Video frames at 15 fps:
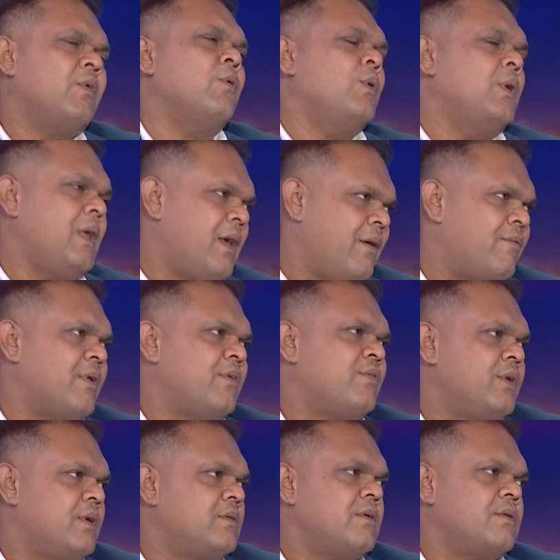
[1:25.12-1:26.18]
only have
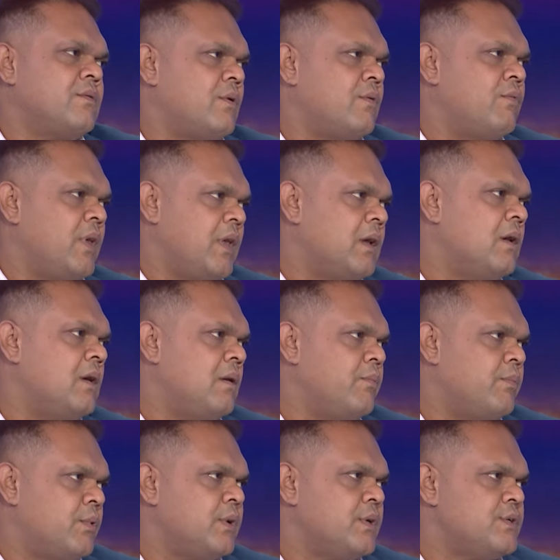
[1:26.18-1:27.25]
restrictions on vehicle
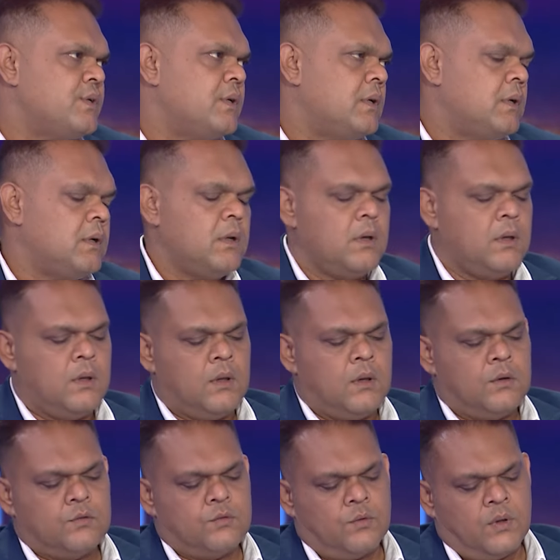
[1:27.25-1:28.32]
importation.
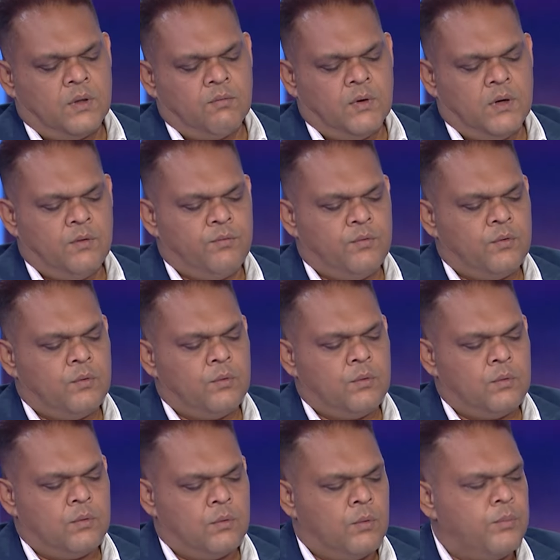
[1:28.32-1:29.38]
So even if you
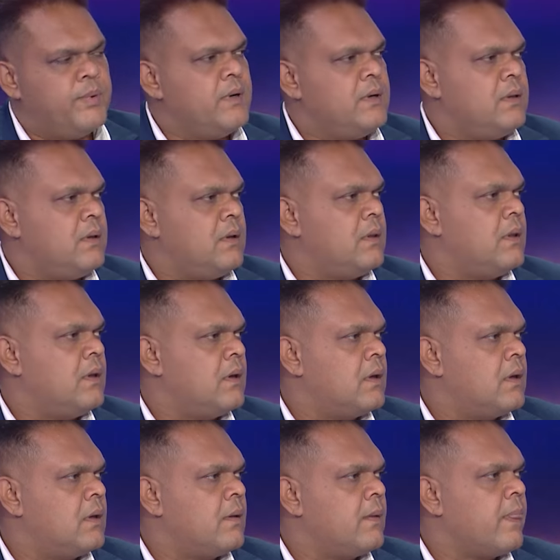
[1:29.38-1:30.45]
open
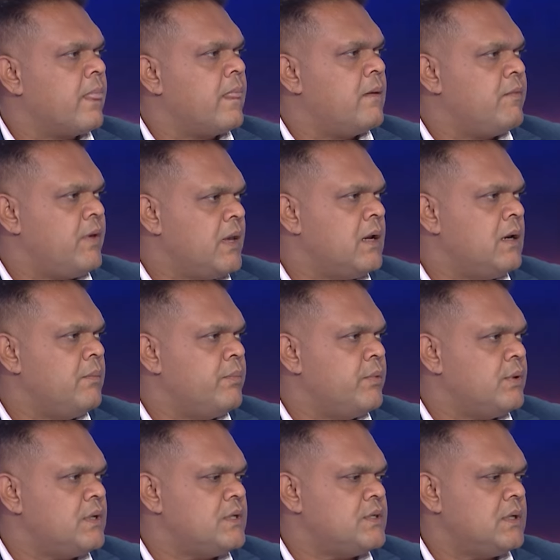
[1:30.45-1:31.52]
the vehicle
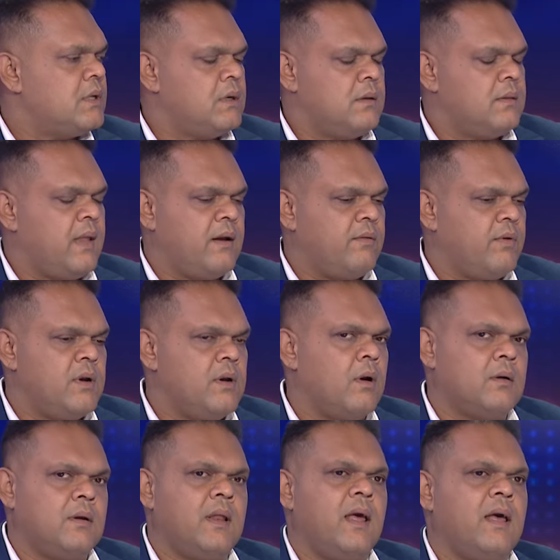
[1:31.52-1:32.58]
importation, that will
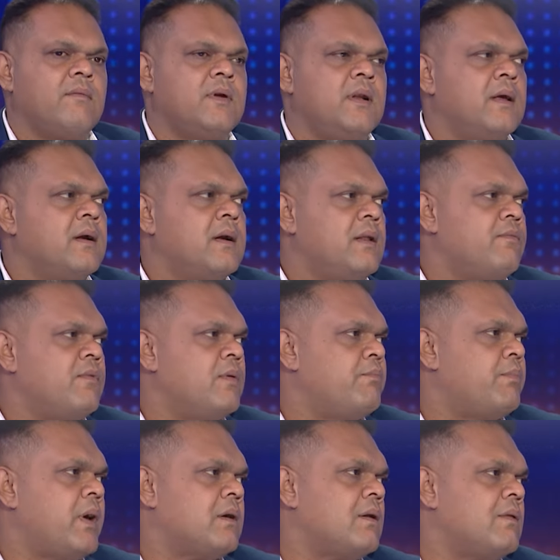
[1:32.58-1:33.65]
not have a negative
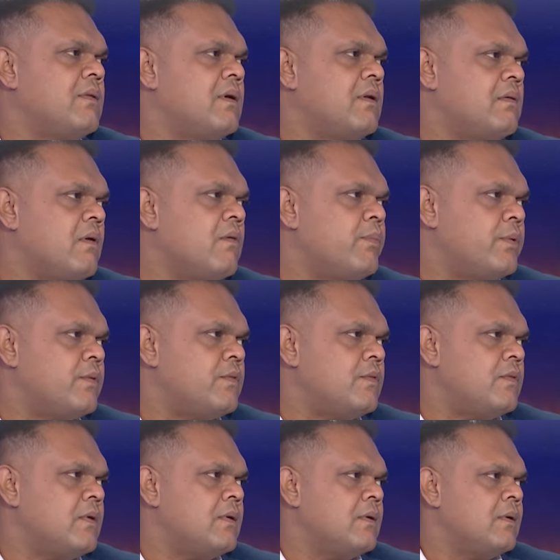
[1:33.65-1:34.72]
impact on the reserve
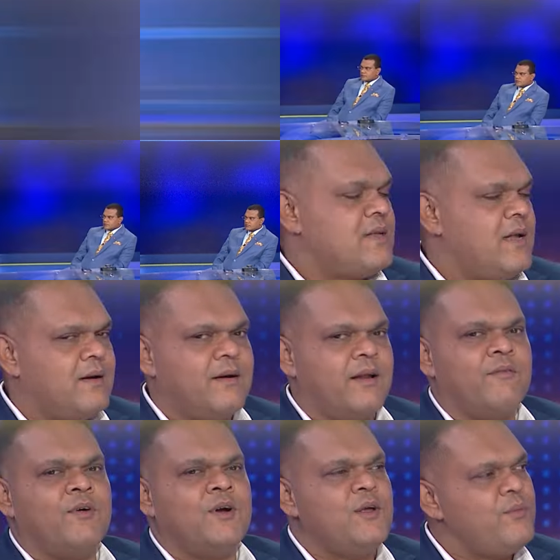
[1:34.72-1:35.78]
position. Because that
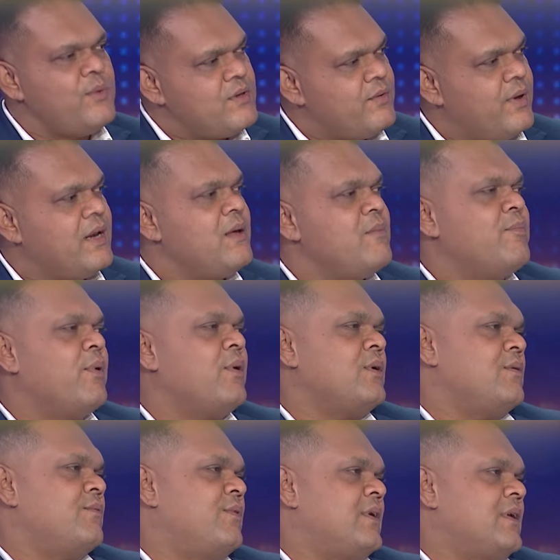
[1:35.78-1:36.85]
revenue is very
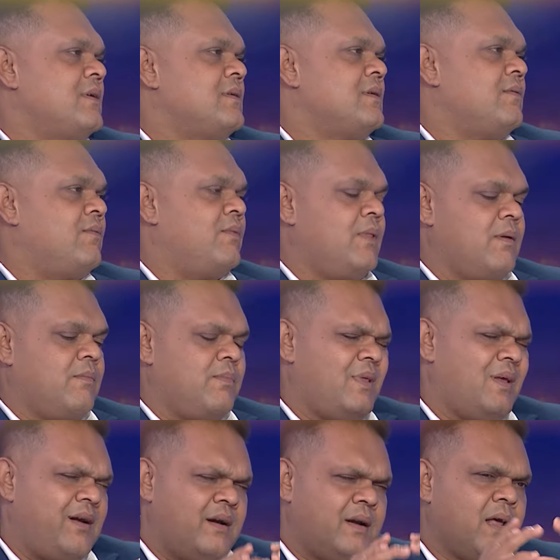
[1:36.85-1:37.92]
important for us. The
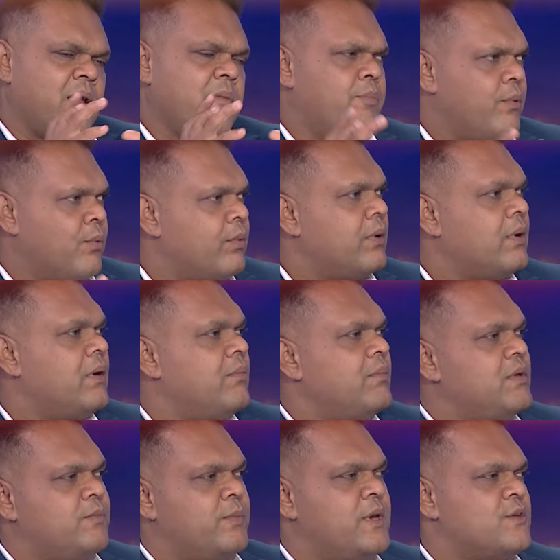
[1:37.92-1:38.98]
entire program
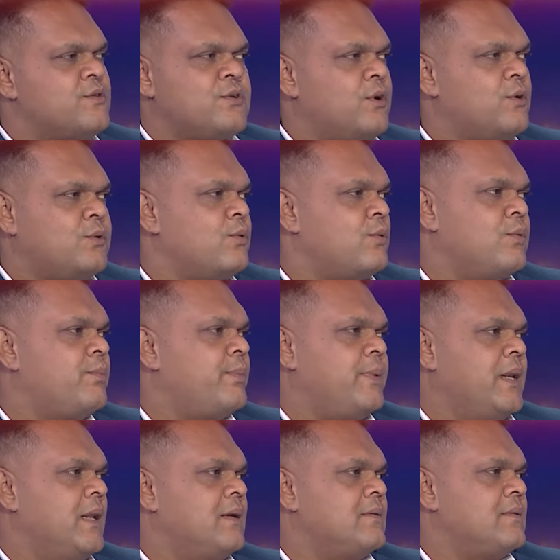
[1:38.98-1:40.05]
is based on two
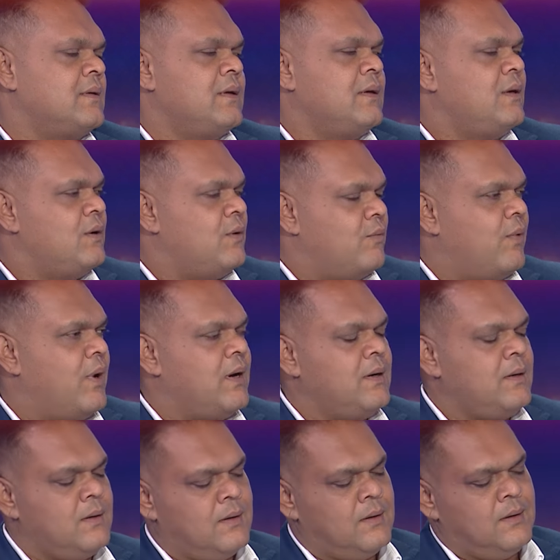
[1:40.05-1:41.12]
pillars.
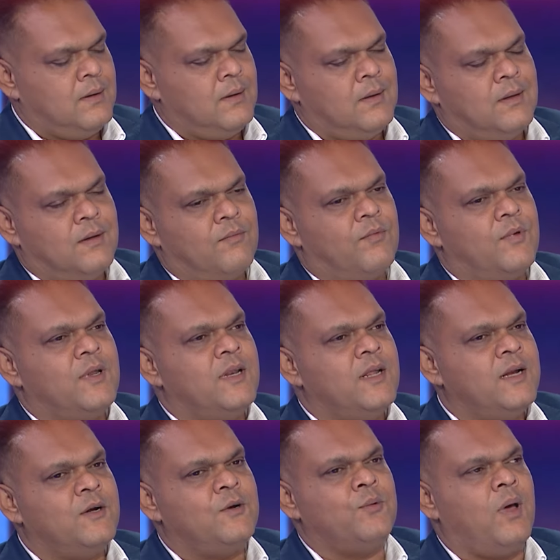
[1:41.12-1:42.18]
One, we
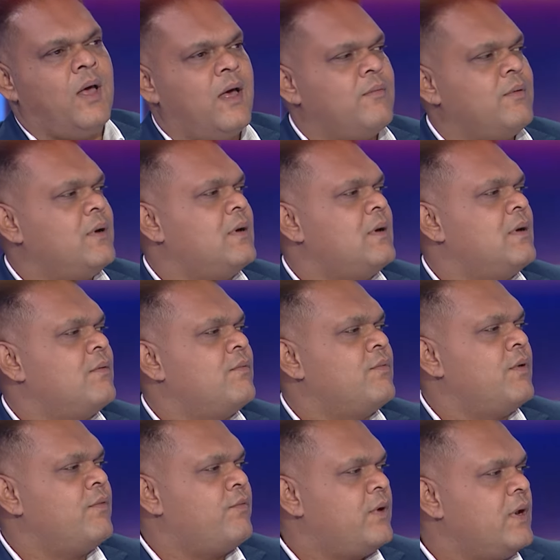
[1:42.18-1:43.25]
need to have a
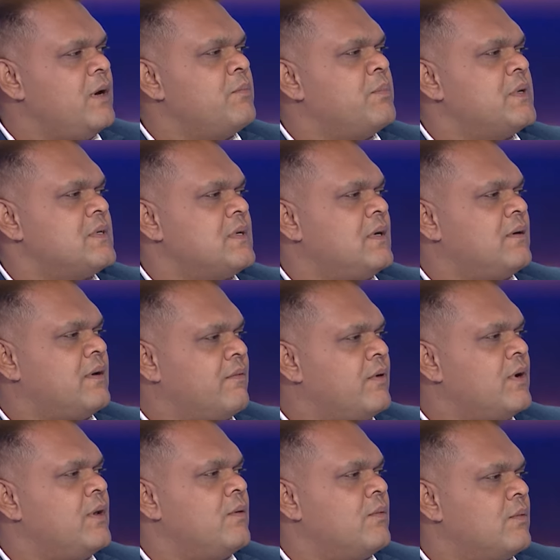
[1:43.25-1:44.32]
15%
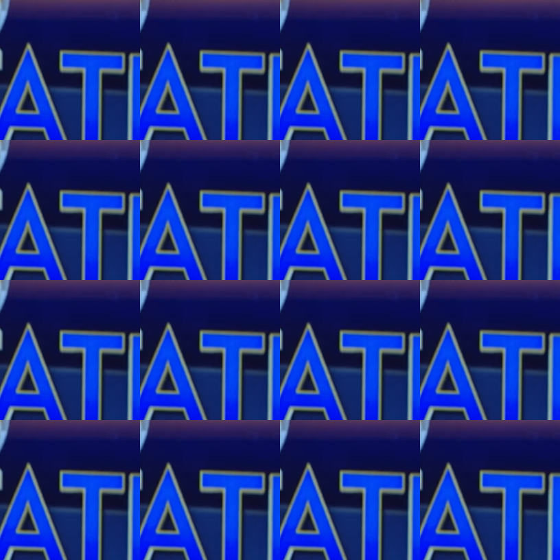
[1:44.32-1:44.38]
revenue